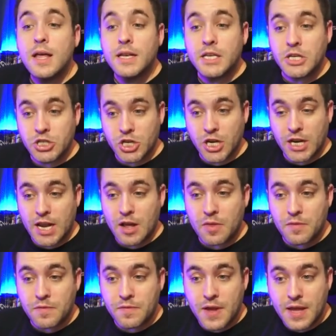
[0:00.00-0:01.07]
to check out
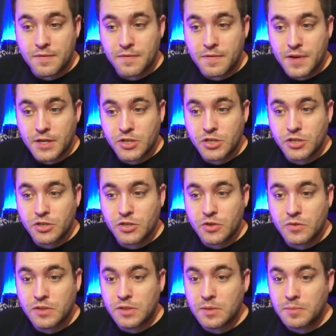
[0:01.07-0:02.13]
the fan fiction
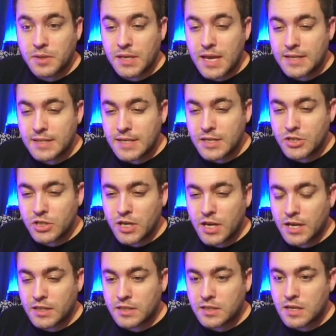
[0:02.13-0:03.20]
known simply as
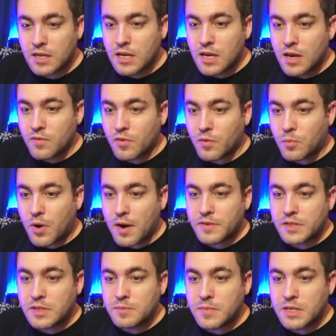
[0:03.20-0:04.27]
AGX for
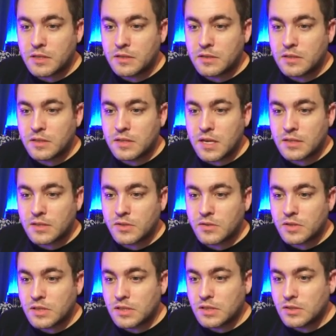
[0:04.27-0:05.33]
privacy means to test their
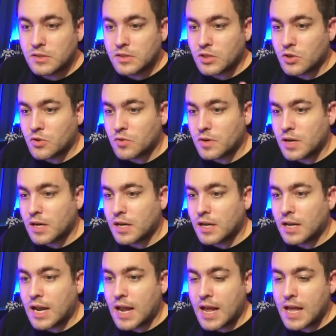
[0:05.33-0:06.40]
skills in
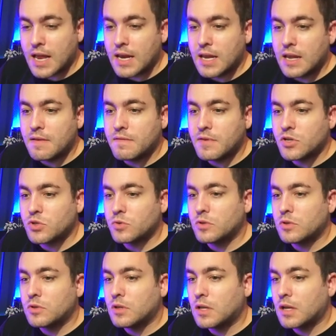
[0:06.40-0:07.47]
creating any
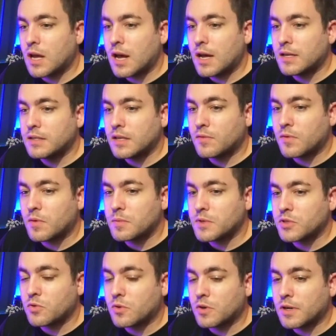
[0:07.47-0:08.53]
visual content from the
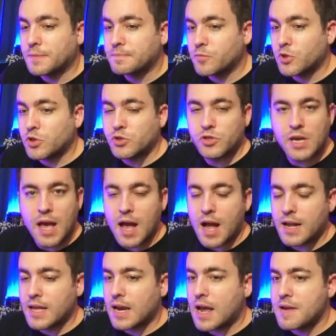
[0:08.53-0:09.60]
story. Which, yeah,
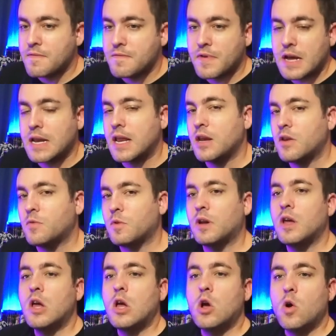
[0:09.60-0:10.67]
again, I invite
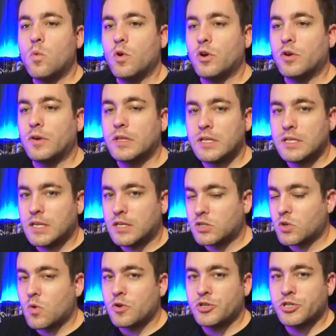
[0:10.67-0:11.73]
anyone when you're in the
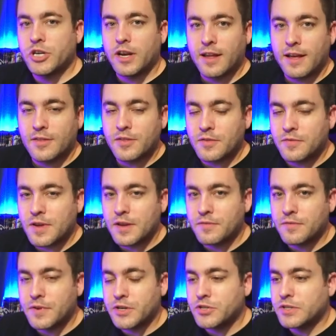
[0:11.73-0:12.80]
Discord, check out the fan
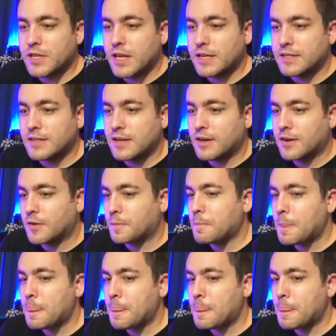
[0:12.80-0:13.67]
fiction that's there.